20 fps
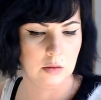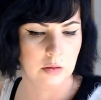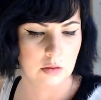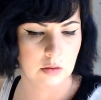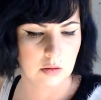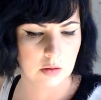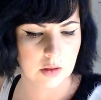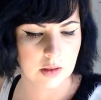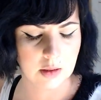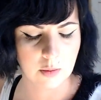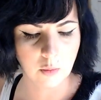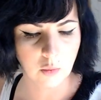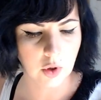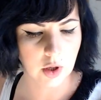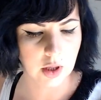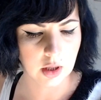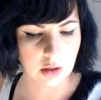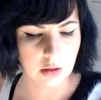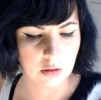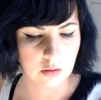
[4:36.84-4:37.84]

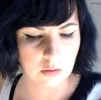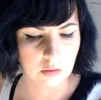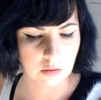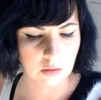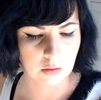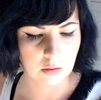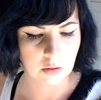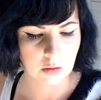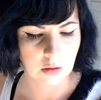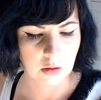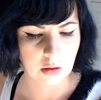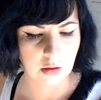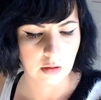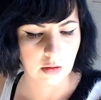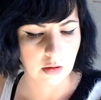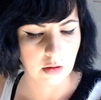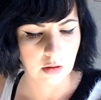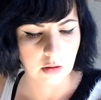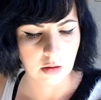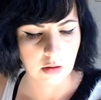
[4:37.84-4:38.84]
Someone
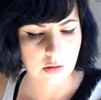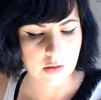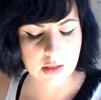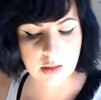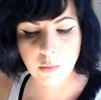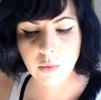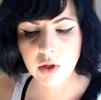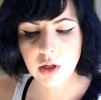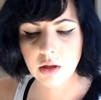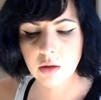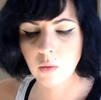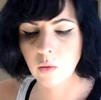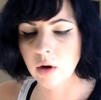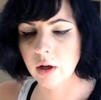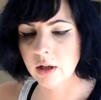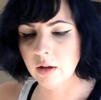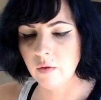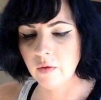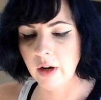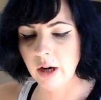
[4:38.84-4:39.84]
in the work
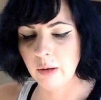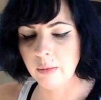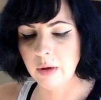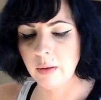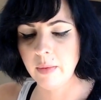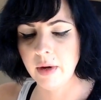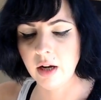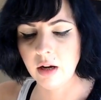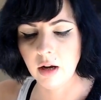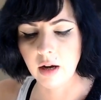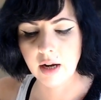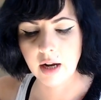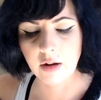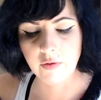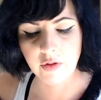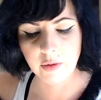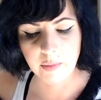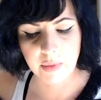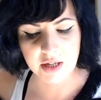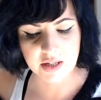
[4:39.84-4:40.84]
environment may not have the
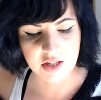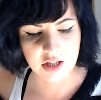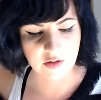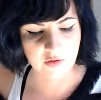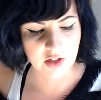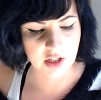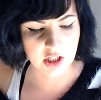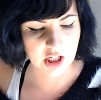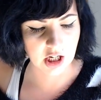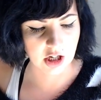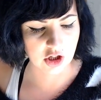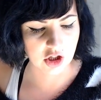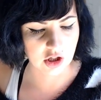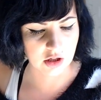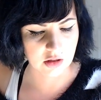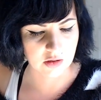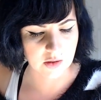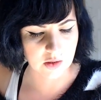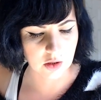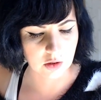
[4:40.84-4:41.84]
best of
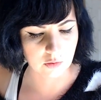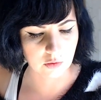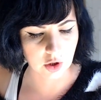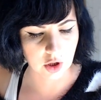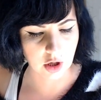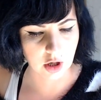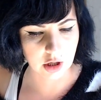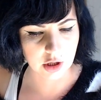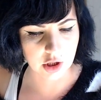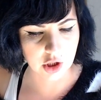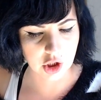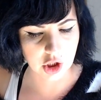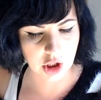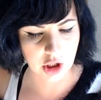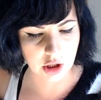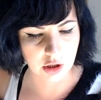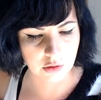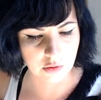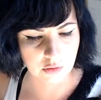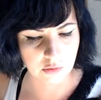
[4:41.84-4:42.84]
intentions in regards to
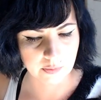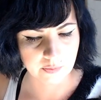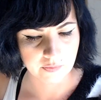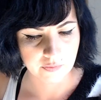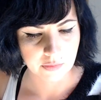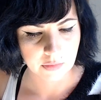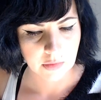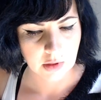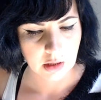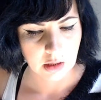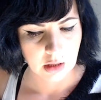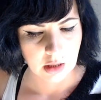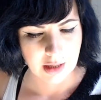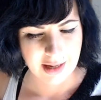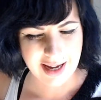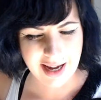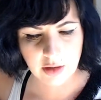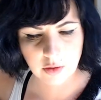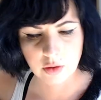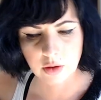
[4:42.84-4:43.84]
you.
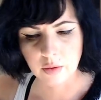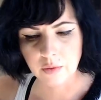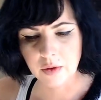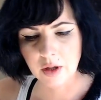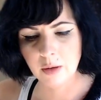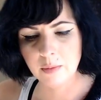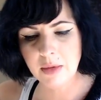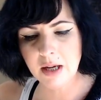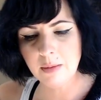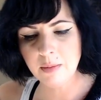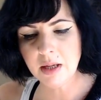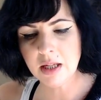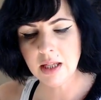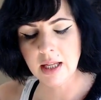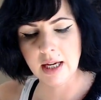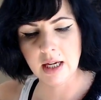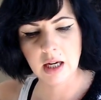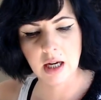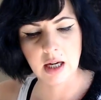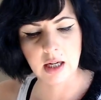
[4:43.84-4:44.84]
I don't know. There may be
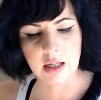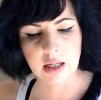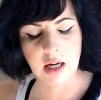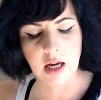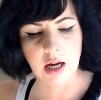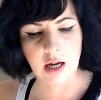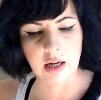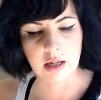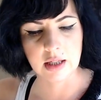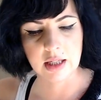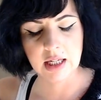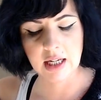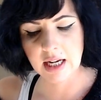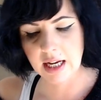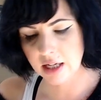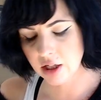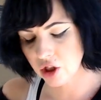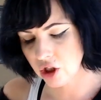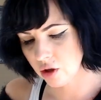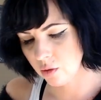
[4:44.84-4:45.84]
like a
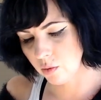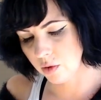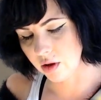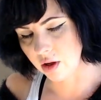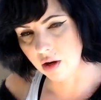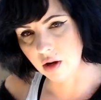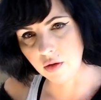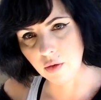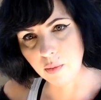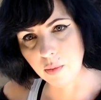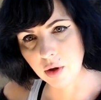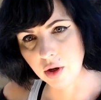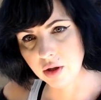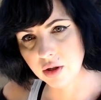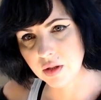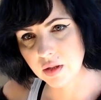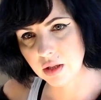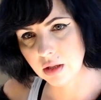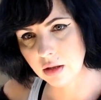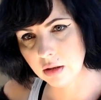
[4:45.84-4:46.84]
connection with another
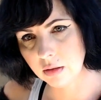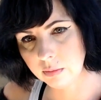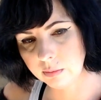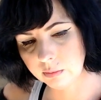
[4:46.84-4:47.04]
person